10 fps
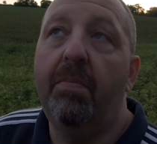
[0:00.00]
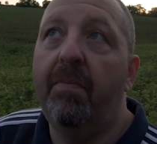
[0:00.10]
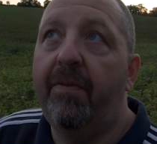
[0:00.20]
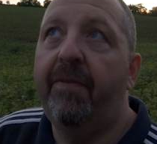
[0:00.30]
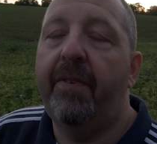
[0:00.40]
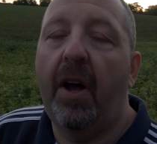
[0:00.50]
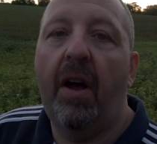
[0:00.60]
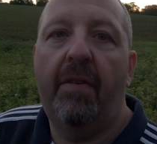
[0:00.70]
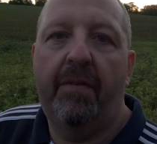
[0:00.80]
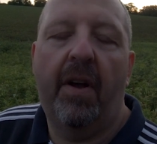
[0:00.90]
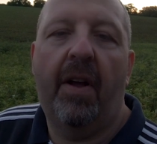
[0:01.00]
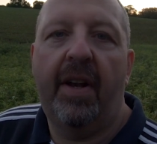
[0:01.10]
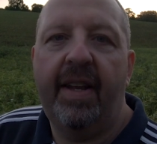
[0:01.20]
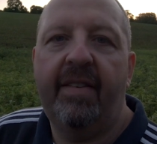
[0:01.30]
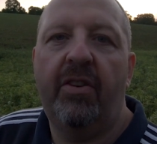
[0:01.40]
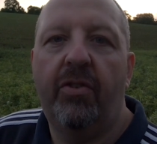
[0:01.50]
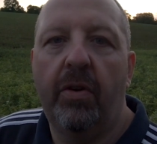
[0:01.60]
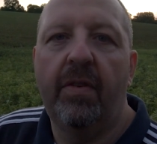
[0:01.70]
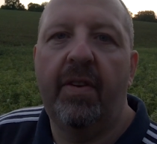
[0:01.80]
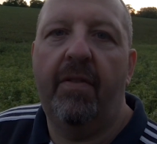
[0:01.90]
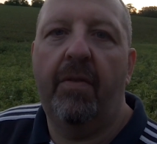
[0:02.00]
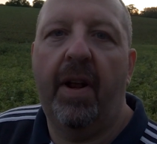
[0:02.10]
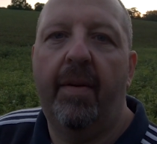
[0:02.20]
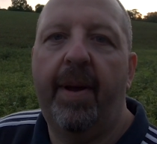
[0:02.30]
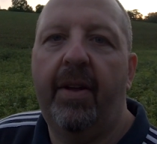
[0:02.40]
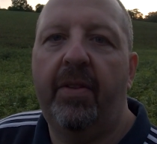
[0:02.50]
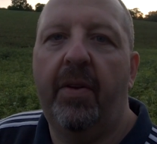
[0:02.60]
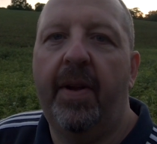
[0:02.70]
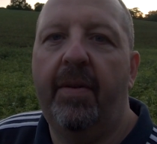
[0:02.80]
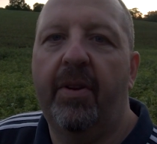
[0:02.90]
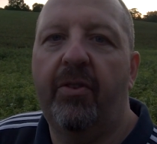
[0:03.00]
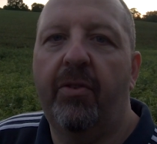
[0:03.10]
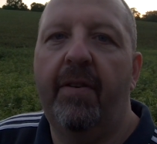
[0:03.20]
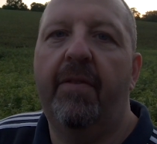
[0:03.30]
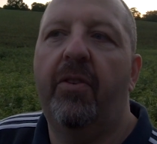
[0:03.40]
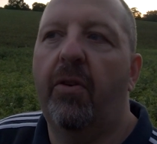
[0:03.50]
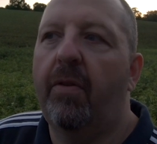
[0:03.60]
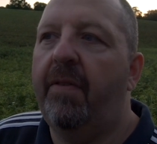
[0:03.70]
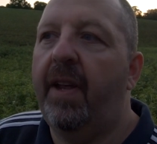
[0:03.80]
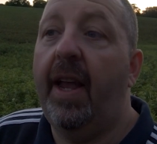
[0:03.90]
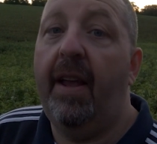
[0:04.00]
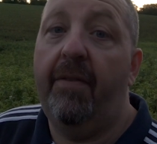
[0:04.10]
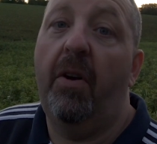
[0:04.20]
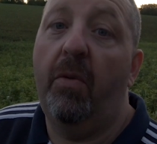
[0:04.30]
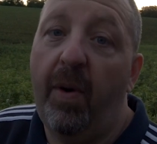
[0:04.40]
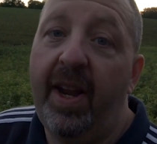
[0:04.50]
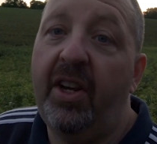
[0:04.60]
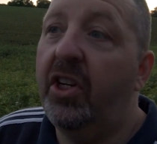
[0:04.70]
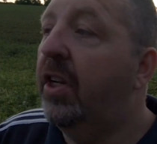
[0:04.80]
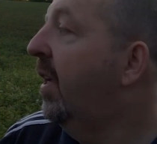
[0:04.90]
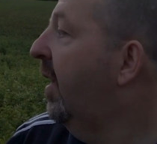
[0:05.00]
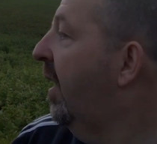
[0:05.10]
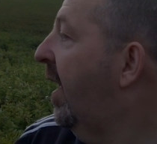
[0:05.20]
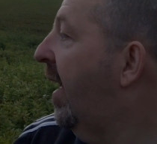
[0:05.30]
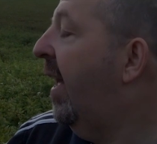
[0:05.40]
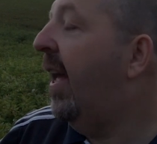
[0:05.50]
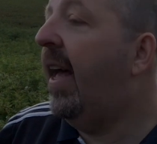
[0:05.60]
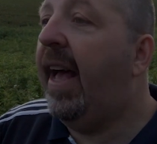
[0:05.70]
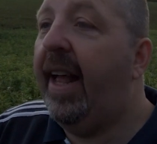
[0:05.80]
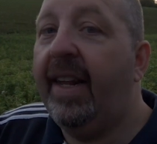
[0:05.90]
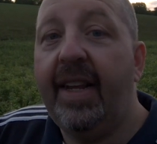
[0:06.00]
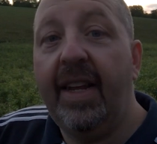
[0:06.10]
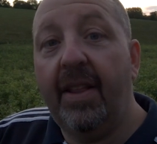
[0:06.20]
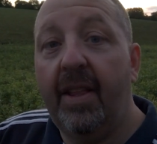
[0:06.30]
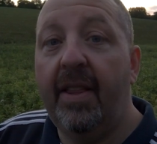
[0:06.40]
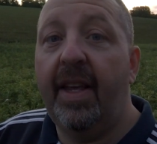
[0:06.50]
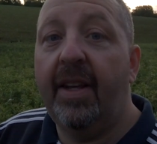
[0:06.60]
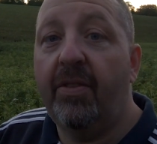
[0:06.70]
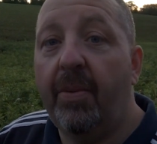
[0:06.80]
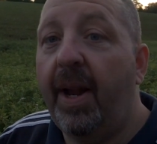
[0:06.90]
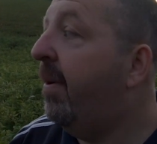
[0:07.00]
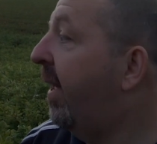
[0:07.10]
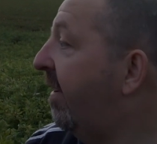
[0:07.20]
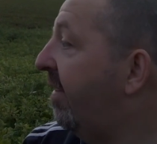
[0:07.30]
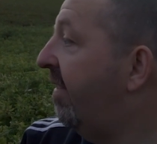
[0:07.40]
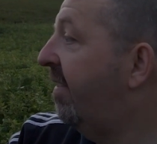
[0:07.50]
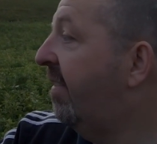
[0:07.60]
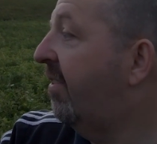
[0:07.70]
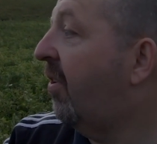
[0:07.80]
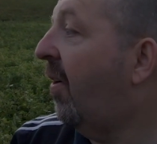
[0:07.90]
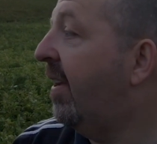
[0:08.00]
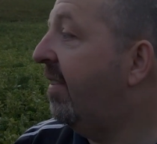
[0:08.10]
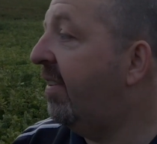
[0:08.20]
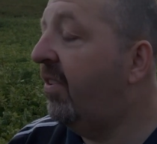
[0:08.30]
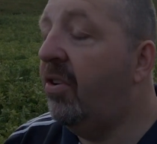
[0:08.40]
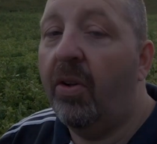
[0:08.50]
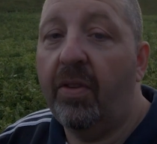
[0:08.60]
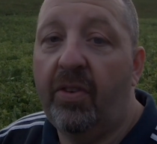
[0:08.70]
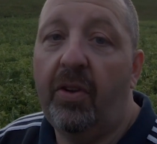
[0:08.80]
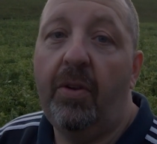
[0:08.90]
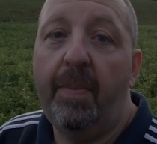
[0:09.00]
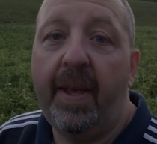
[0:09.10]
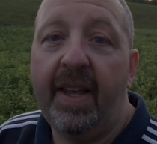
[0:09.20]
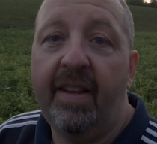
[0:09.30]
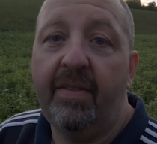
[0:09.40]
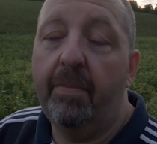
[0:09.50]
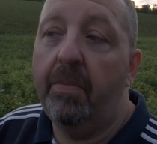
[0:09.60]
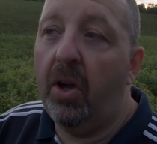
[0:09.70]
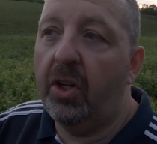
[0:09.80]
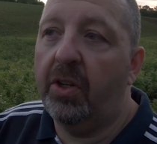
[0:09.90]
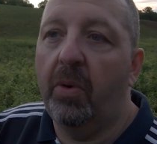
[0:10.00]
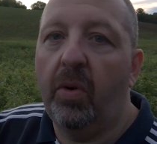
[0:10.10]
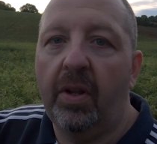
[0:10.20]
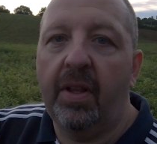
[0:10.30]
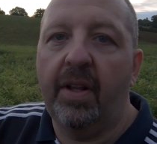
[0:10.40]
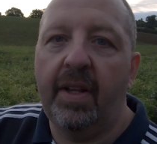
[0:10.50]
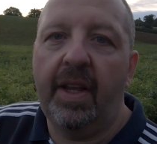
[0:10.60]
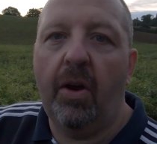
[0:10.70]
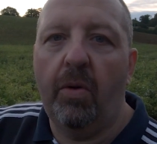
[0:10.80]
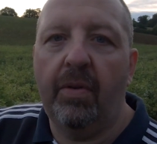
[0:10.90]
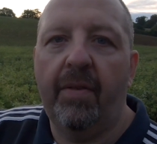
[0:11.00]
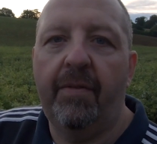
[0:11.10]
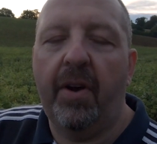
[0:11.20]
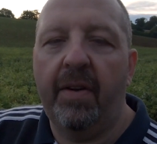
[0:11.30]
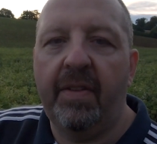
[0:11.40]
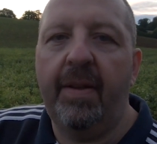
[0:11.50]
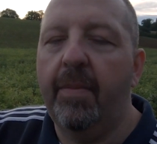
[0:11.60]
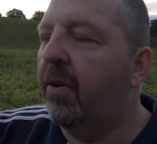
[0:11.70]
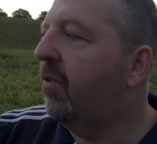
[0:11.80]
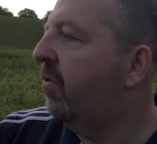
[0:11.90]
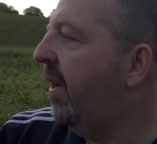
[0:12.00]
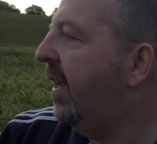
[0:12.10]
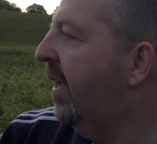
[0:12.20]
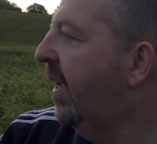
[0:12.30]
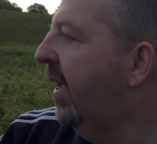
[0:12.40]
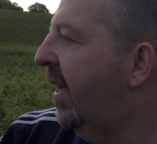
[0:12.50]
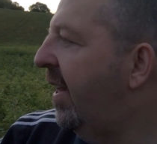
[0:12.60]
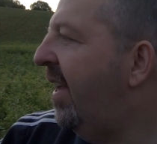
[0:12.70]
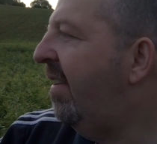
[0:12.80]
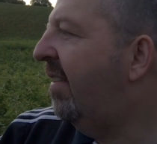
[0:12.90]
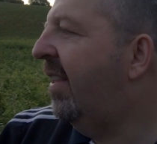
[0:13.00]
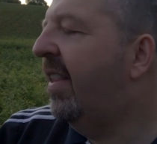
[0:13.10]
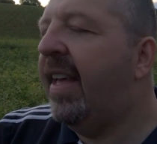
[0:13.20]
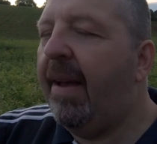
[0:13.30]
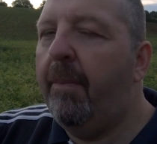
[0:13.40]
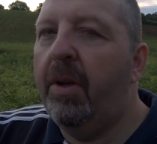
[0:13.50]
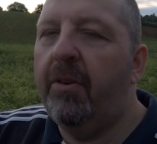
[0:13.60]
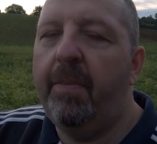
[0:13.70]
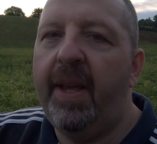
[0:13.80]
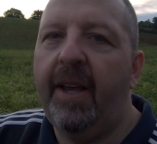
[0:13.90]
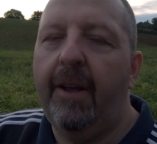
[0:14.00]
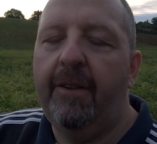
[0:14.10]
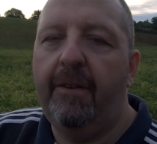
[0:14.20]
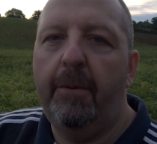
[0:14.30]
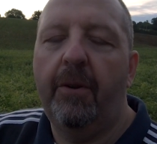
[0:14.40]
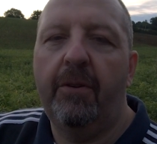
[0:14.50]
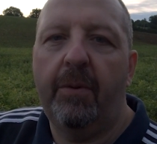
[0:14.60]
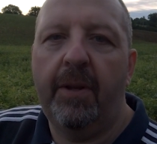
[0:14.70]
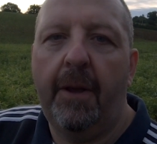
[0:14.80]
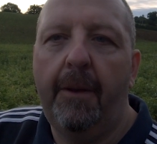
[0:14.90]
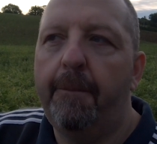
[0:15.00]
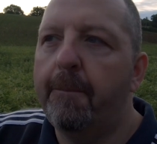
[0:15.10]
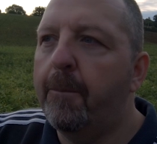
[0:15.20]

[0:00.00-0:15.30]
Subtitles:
far less intrusive when I'm out doing my street photography if I wish. And the other thing as well about this is its size. It's not too big. It's much smaller than the old 5D Mark III, and it isn't that much bigger, to be honest with you,